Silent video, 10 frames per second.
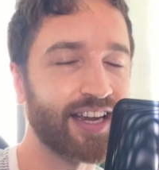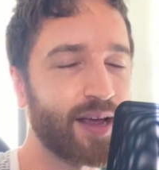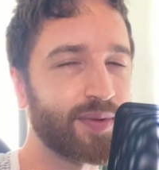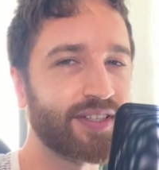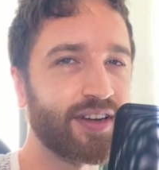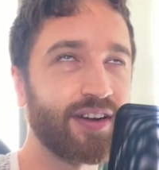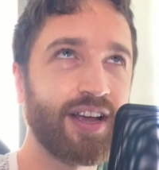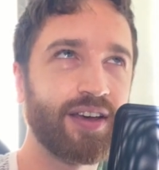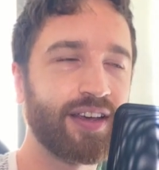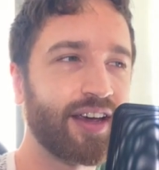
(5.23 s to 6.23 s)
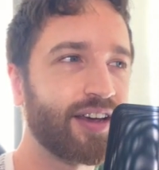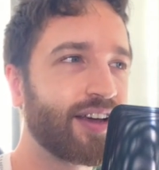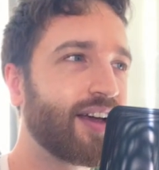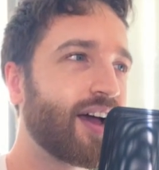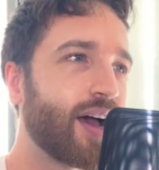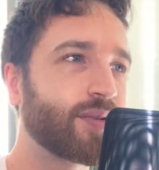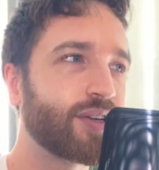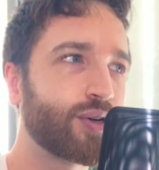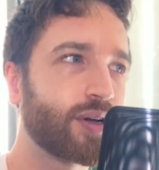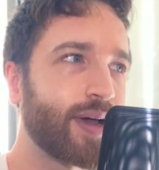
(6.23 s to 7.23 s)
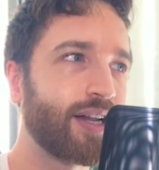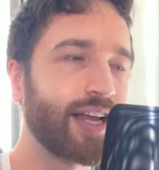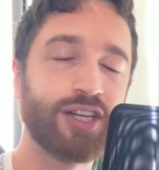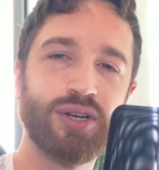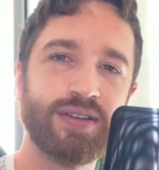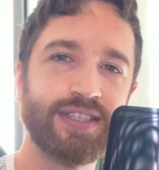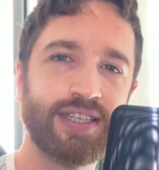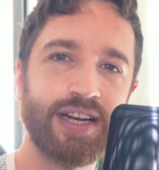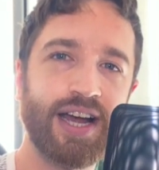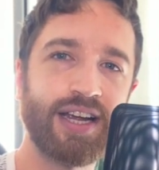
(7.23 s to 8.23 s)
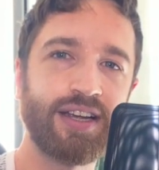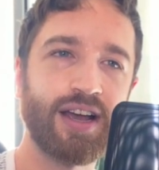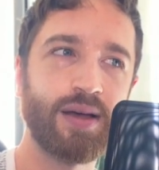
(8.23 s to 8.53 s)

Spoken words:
episode, hell yeah. I'm going to talk about electrons today.